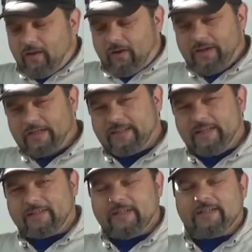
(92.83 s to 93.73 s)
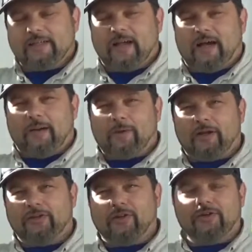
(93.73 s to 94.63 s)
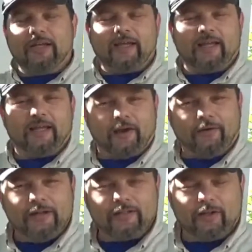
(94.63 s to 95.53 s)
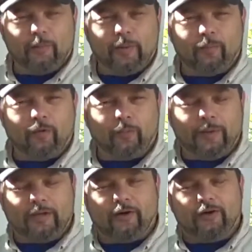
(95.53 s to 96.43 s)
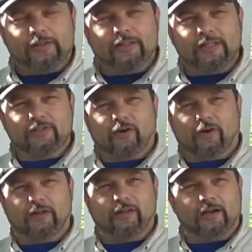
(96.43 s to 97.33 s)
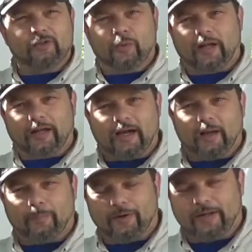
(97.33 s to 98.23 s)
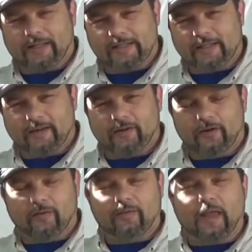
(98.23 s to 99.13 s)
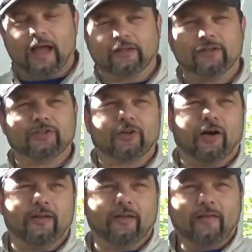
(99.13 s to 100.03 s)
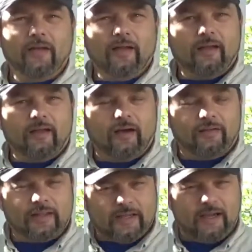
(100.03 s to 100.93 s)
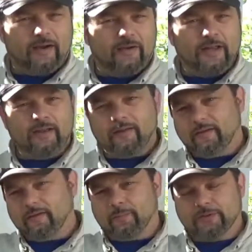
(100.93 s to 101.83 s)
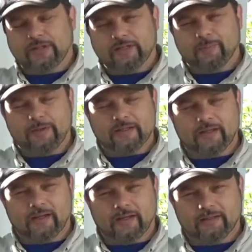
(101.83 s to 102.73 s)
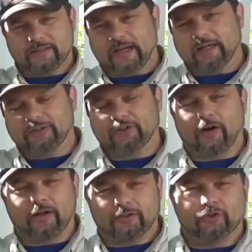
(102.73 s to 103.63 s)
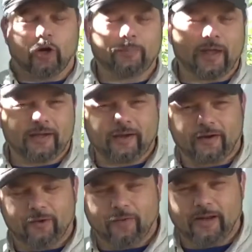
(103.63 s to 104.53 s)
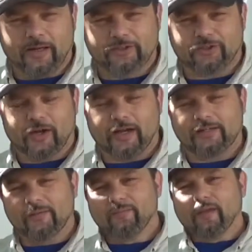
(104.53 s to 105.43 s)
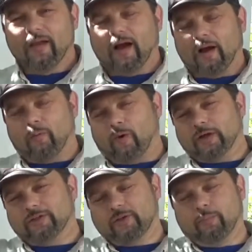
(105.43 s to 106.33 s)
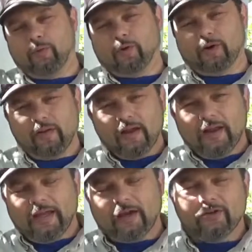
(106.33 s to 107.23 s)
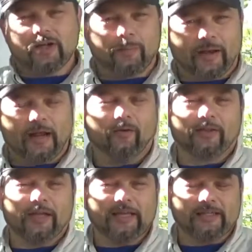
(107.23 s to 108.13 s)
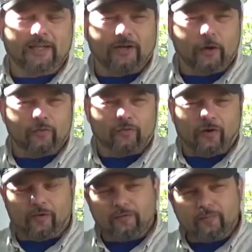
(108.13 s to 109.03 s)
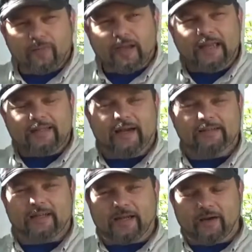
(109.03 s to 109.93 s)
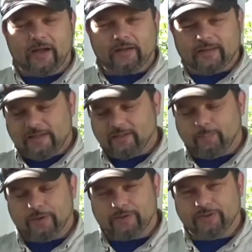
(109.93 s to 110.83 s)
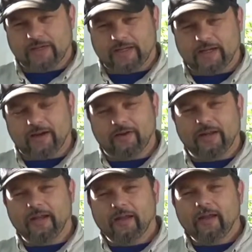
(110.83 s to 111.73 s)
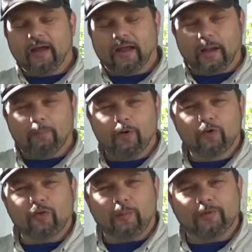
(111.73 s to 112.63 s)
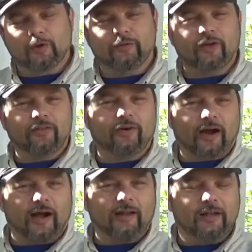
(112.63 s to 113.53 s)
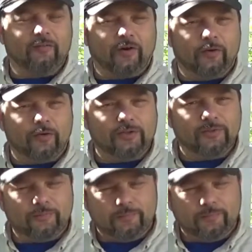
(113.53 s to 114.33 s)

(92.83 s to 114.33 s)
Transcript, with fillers: On this instance, I'm going to start taking the coyotes a little bit more because this hog does what I kind of predict he's going to do. At the shot, at the coyote, presents me a, a side shot, drop that coyote right in its tracks. I watch the boar. He goes up, and I don't think he's going to go for him. He doesn't. I go down, take some pictures of the coyote, and I move up to another island of oaks.